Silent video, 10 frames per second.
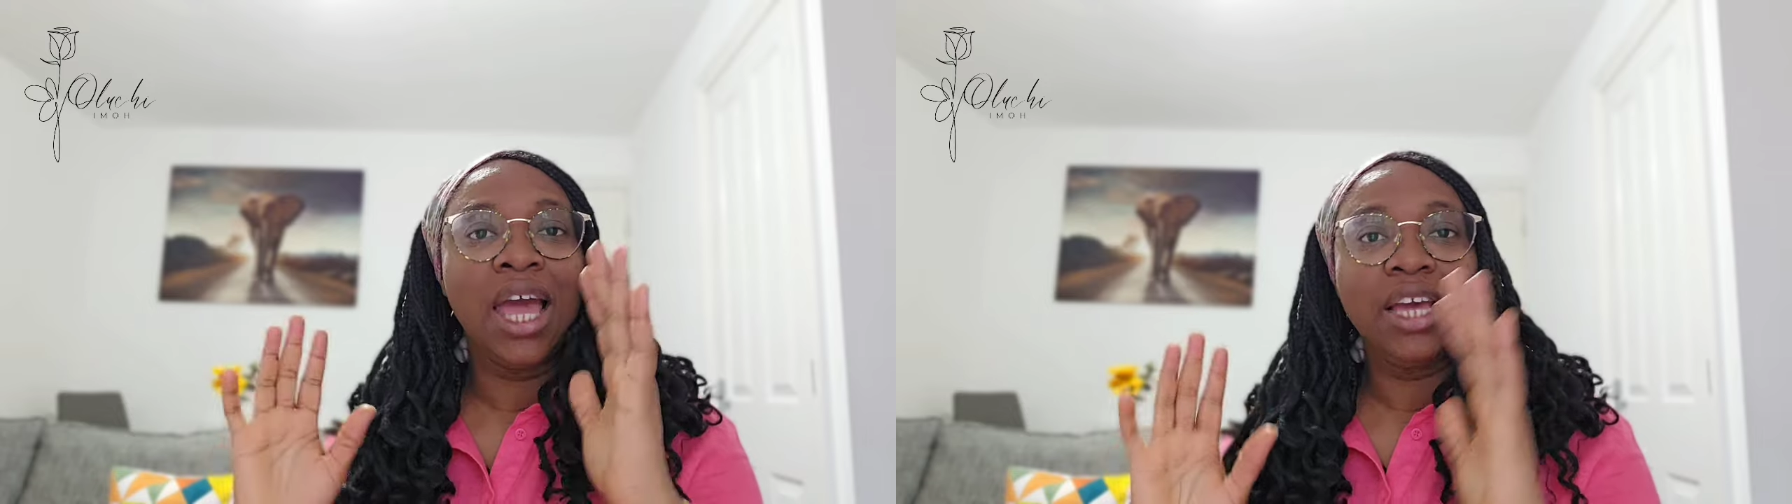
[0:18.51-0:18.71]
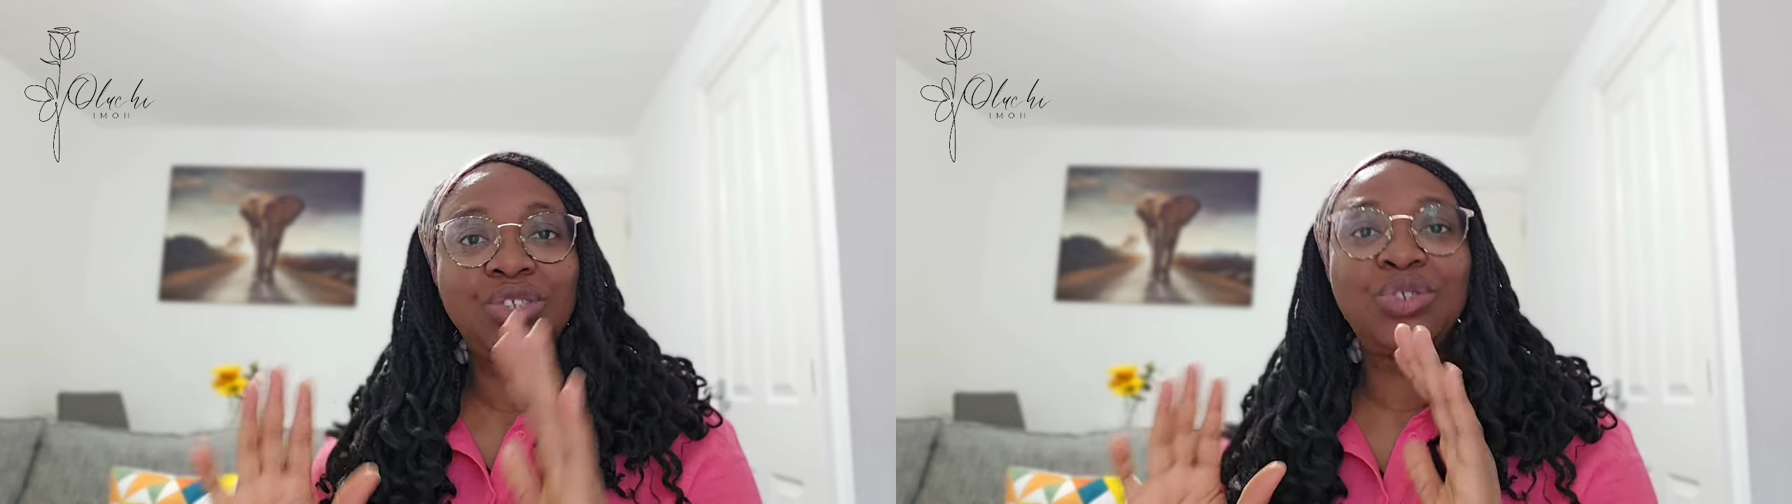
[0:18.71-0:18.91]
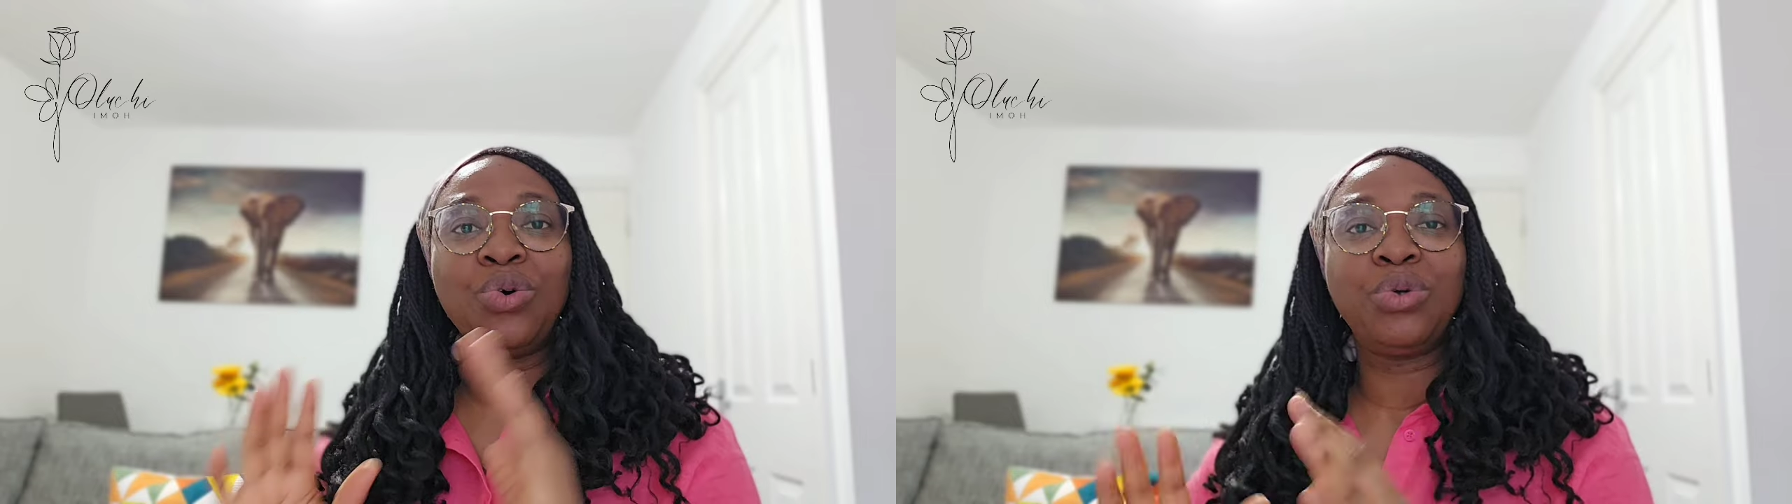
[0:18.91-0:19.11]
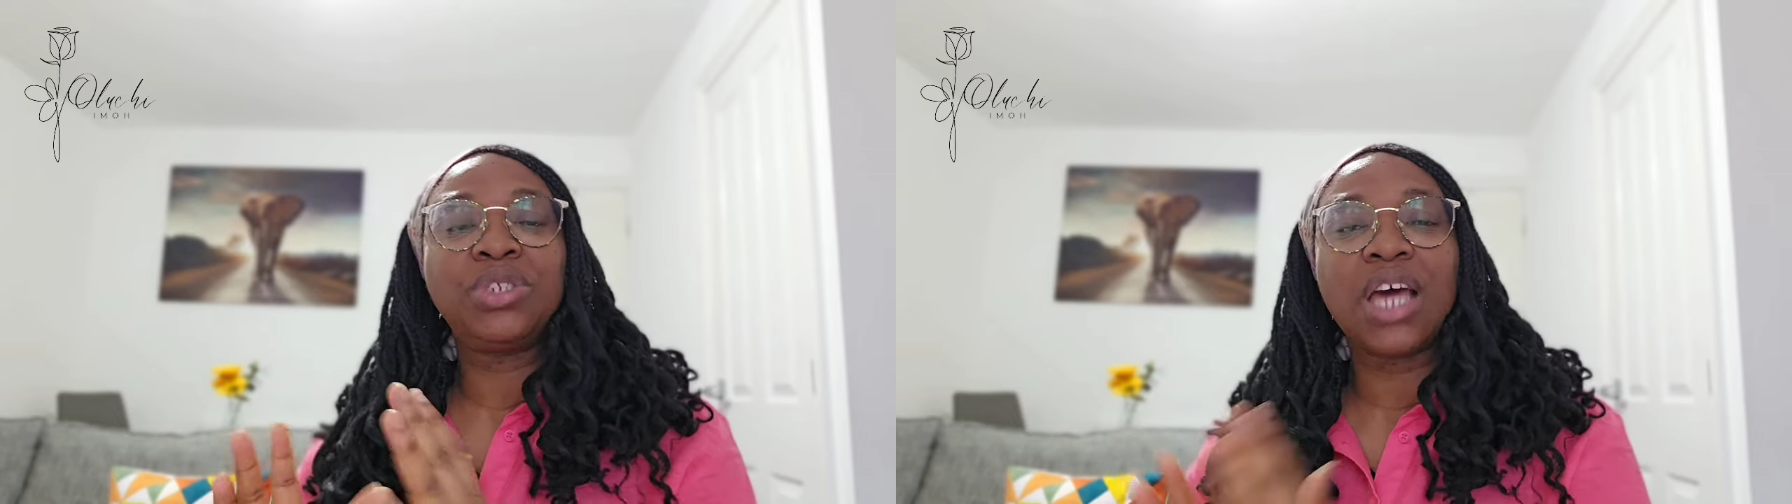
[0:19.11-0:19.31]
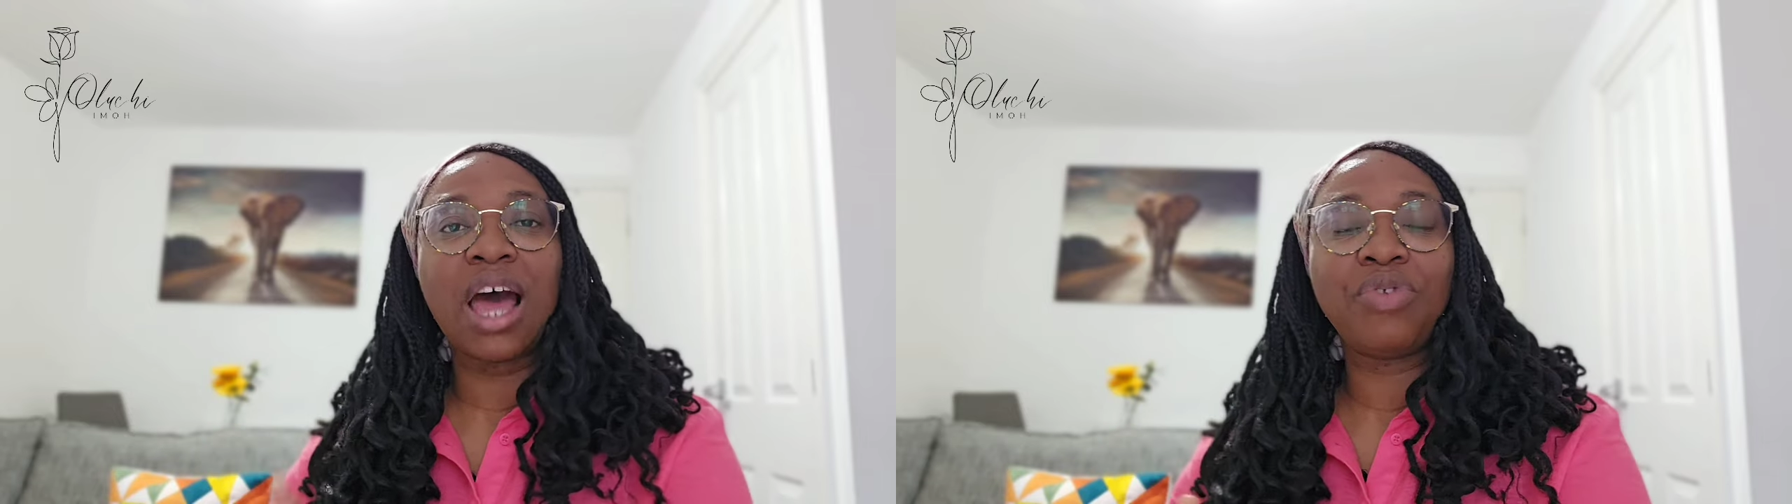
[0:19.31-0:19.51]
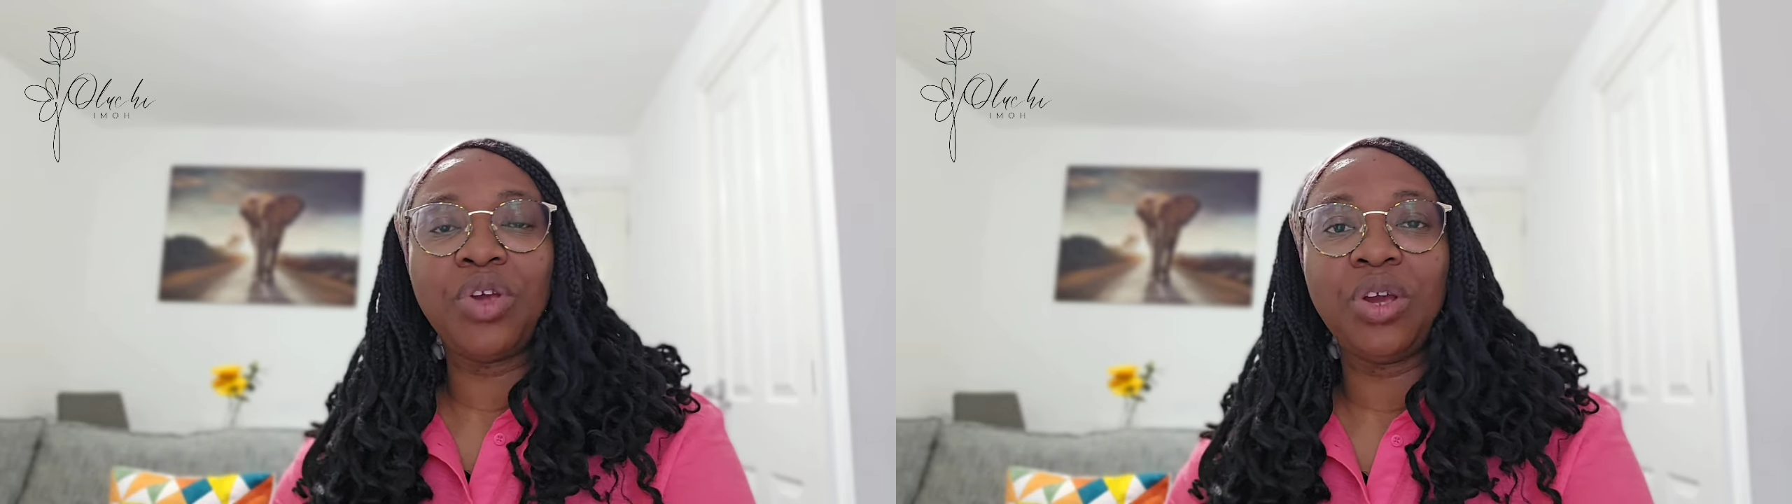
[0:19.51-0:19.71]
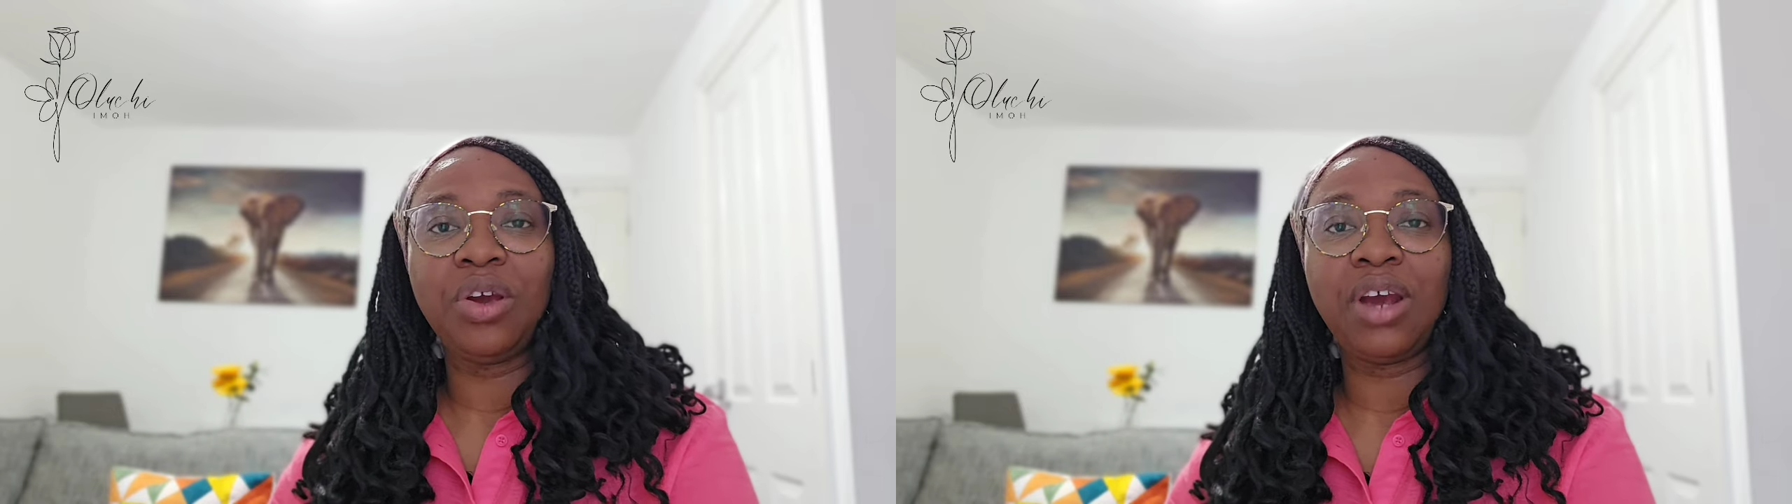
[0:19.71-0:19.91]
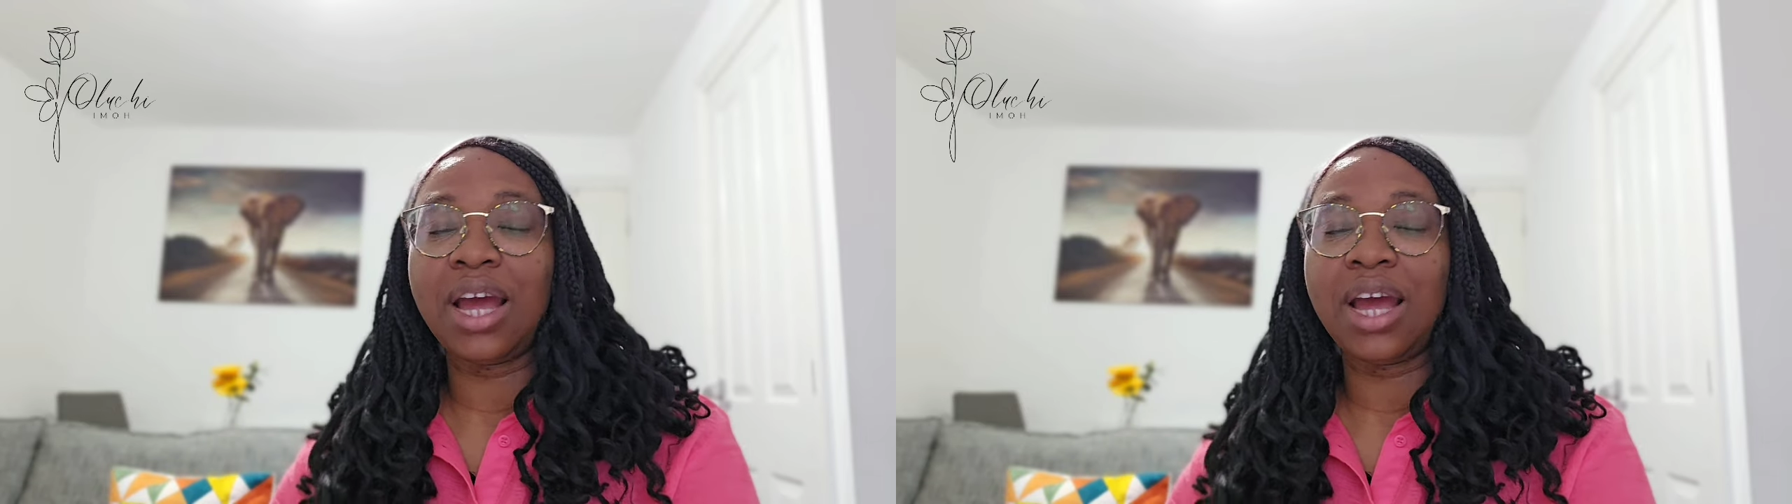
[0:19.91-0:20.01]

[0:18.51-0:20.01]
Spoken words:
it's so good to have you here.